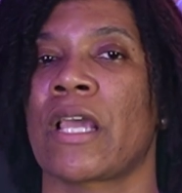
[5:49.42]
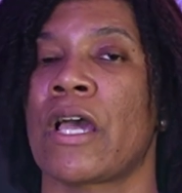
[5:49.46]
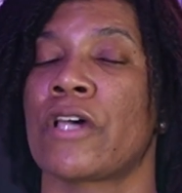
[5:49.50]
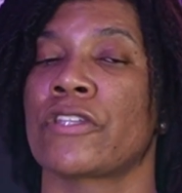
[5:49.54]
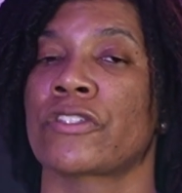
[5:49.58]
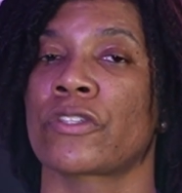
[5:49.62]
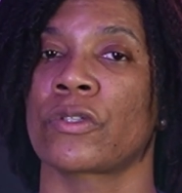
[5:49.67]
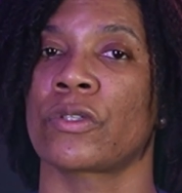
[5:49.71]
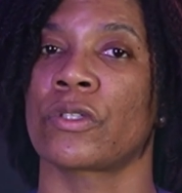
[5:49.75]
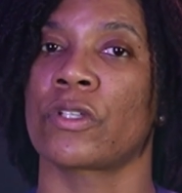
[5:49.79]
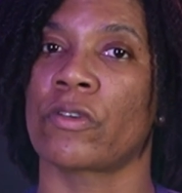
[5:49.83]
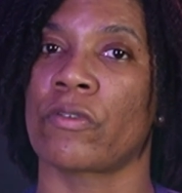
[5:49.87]

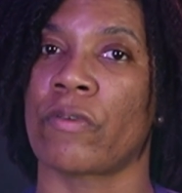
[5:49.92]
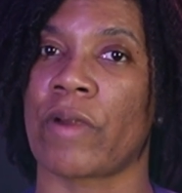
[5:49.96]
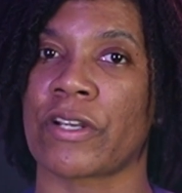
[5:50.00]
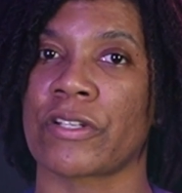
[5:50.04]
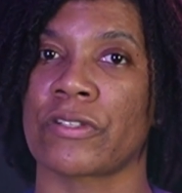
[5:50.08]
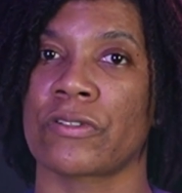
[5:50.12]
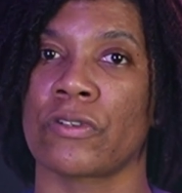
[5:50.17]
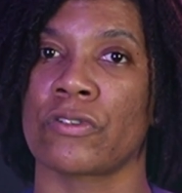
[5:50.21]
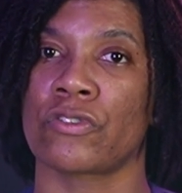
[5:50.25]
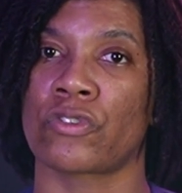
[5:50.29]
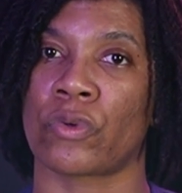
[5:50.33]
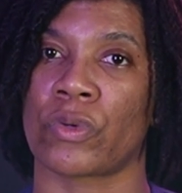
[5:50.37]
So the
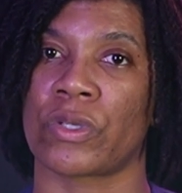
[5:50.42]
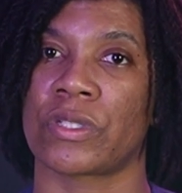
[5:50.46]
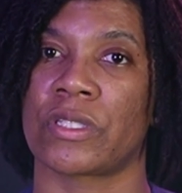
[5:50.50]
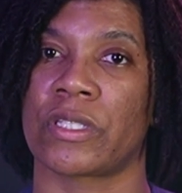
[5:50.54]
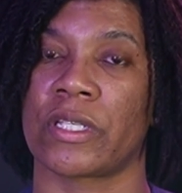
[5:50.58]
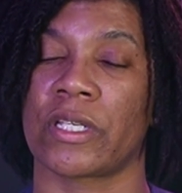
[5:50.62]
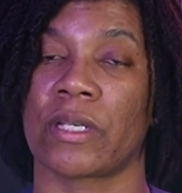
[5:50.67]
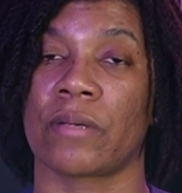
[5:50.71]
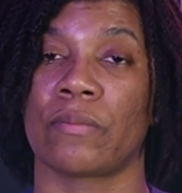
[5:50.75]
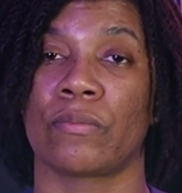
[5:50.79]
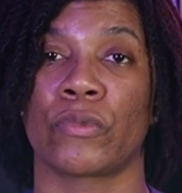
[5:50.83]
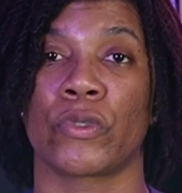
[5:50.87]
directional
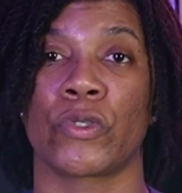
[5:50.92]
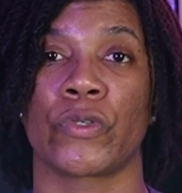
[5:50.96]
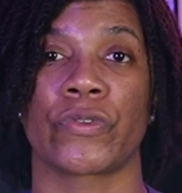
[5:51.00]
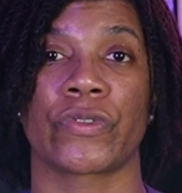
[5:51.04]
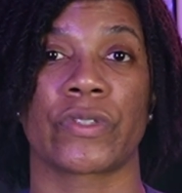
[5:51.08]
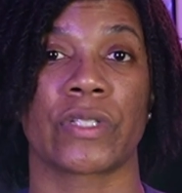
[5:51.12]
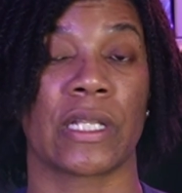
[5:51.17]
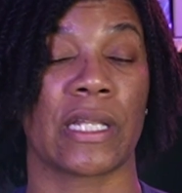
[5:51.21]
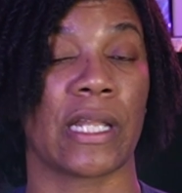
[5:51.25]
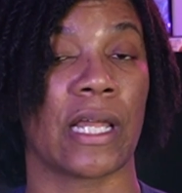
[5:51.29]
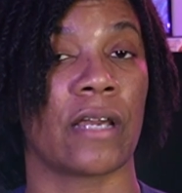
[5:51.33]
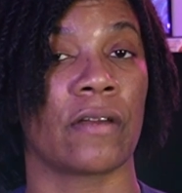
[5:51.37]
joystick
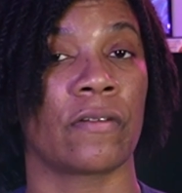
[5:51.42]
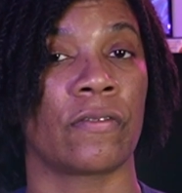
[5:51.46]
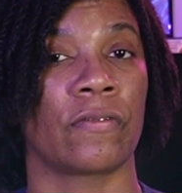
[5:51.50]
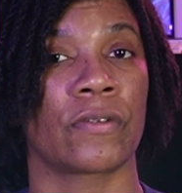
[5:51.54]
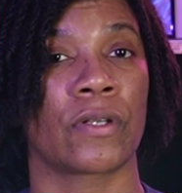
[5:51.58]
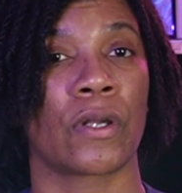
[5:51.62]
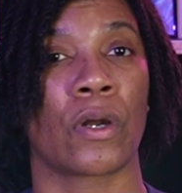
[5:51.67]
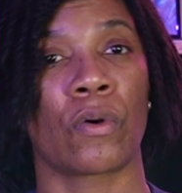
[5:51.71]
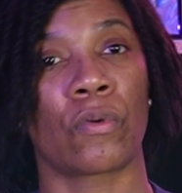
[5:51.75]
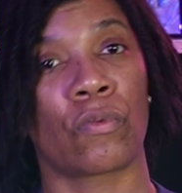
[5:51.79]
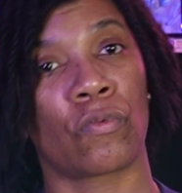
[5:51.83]
moves left,